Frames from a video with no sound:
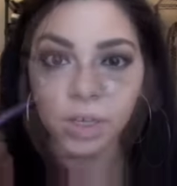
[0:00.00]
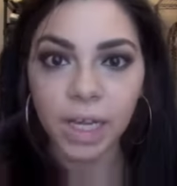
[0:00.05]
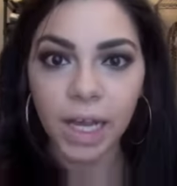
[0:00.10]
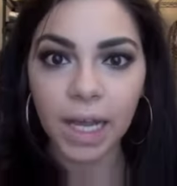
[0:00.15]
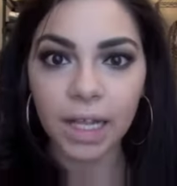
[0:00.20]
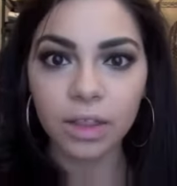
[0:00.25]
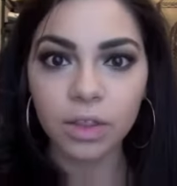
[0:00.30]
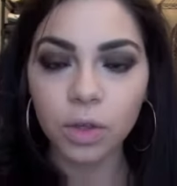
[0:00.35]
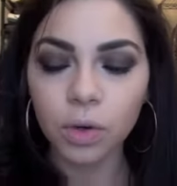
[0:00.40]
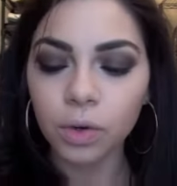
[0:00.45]

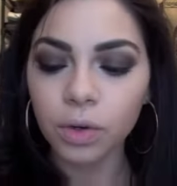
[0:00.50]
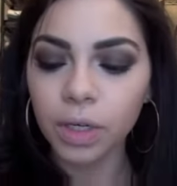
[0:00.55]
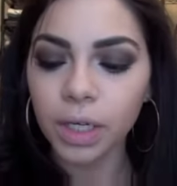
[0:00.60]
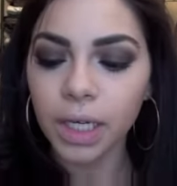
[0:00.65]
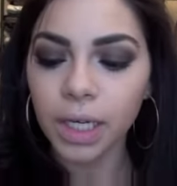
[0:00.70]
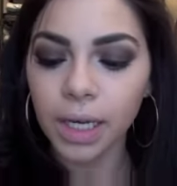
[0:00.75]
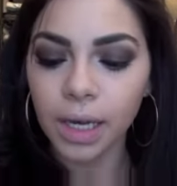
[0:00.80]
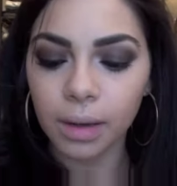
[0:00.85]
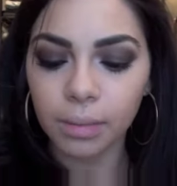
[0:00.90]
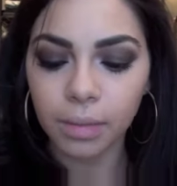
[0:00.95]

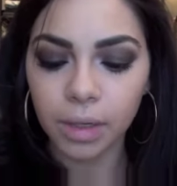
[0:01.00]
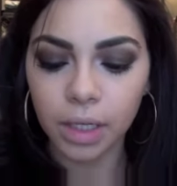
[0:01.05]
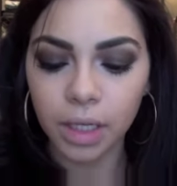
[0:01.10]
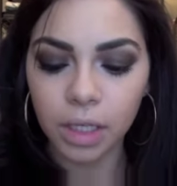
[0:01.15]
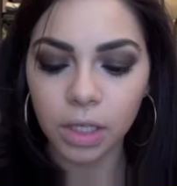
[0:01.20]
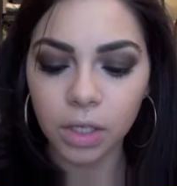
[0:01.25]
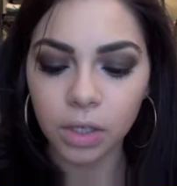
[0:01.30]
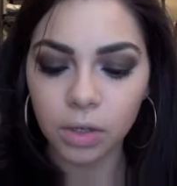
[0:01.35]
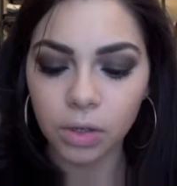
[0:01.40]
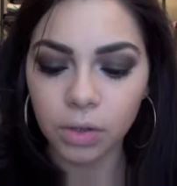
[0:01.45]
contouring, I'm going
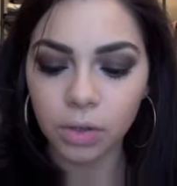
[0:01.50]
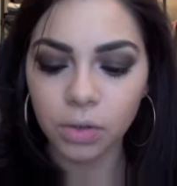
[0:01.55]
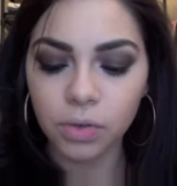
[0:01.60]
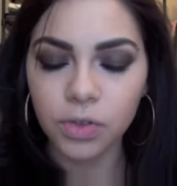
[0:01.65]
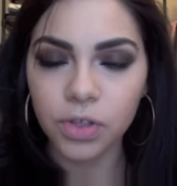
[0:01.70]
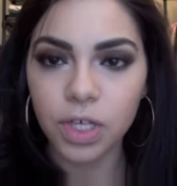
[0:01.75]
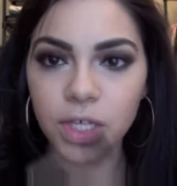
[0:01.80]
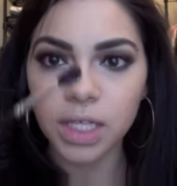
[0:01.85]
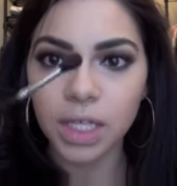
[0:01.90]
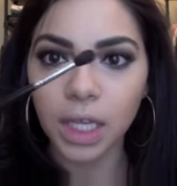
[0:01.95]
to
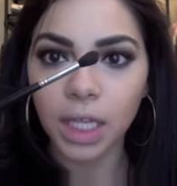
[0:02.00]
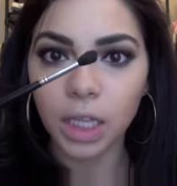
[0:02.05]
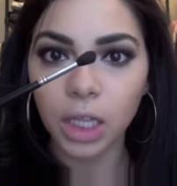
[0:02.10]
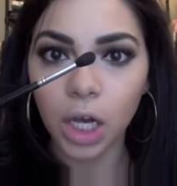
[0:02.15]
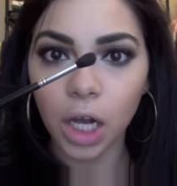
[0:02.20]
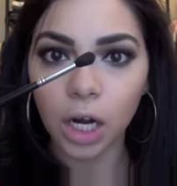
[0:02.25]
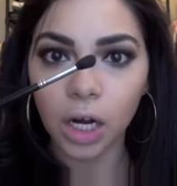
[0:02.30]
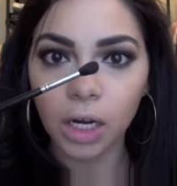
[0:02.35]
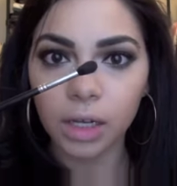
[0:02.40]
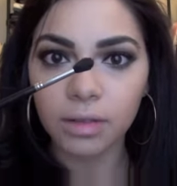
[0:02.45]
use just a
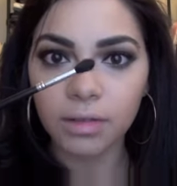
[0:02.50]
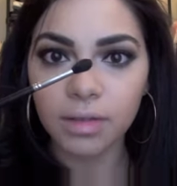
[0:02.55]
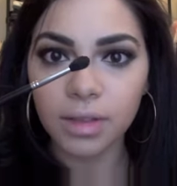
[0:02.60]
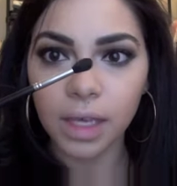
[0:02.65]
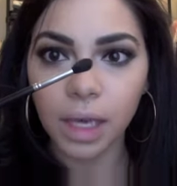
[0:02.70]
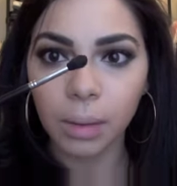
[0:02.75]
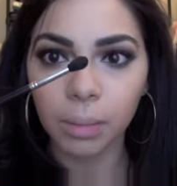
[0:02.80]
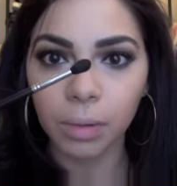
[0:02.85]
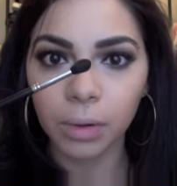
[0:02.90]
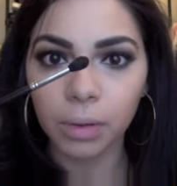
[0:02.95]
large
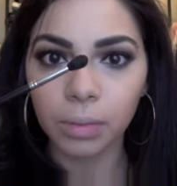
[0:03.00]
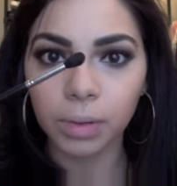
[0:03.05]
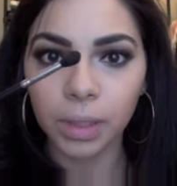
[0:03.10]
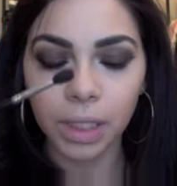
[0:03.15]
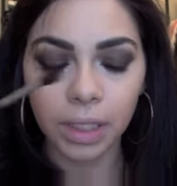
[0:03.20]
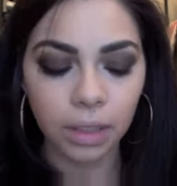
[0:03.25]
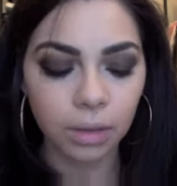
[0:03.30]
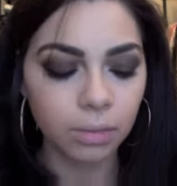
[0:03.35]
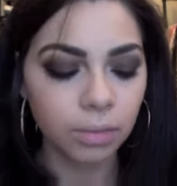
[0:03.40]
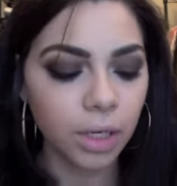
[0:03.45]
tapered
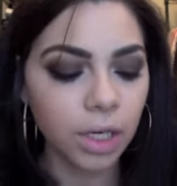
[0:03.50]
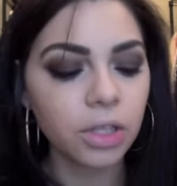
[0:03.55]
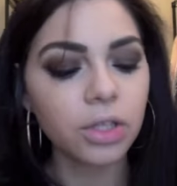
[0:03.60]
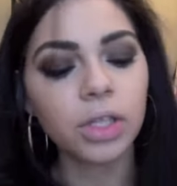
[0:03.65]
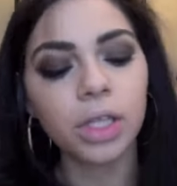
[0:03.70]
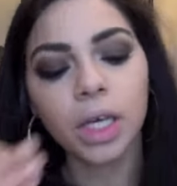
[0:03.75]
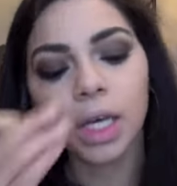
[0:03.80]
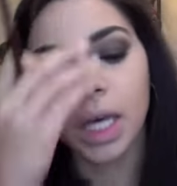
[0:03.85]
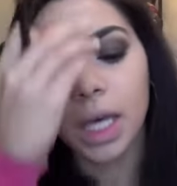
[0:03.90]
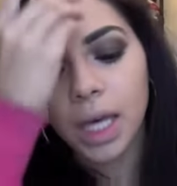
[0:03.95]
blending
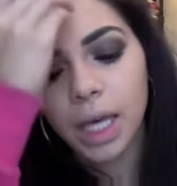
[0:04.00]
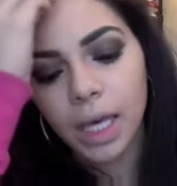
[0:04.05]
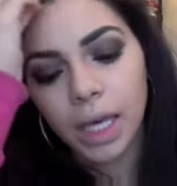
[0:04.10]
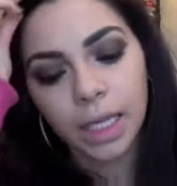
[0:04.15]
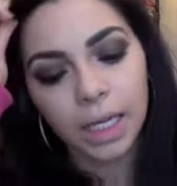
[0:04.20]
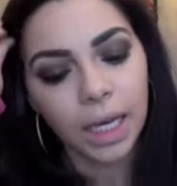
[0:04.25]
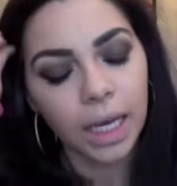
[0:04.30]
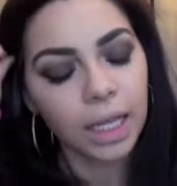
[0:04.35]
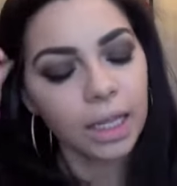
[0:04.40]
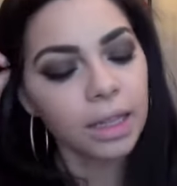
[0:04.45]
brush.
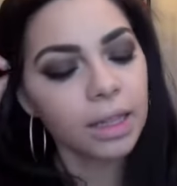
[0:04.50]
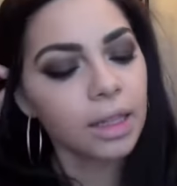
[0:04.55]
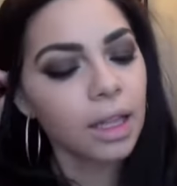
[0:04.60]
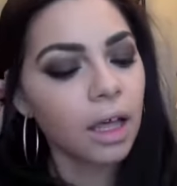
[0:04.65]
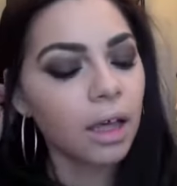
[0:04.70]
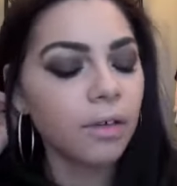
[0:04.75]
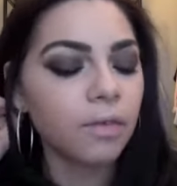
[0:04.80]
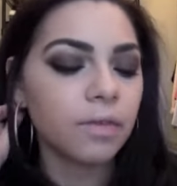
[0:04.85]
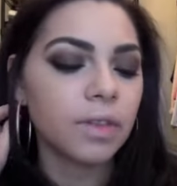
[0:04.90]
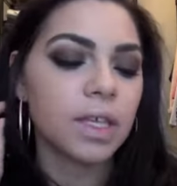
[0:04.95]
And I
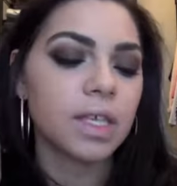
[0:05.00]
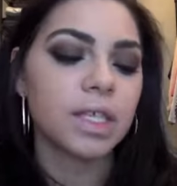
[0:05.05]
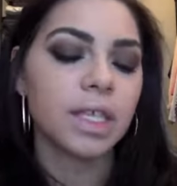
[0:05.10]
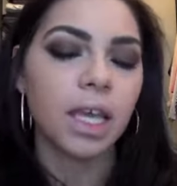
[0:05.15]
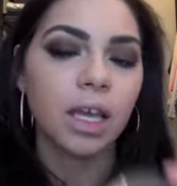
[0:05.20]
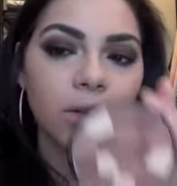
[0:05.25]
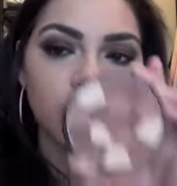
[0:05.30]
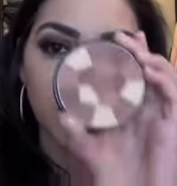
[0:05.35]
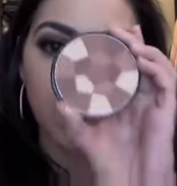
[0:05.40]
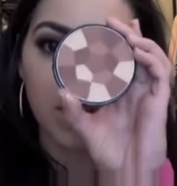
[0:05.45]
love this
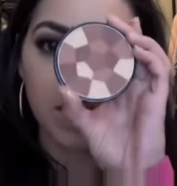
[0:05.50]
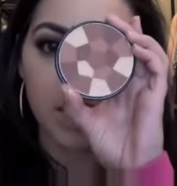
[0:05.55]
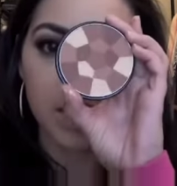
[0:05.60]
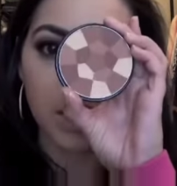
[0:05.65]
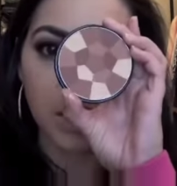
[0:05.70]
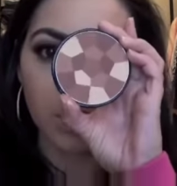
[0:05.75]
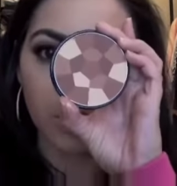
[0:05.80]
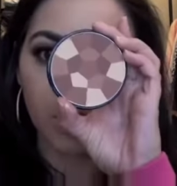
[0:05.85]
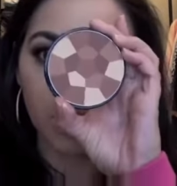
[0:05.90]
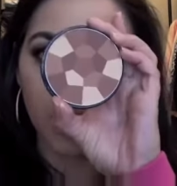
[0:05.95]
NYX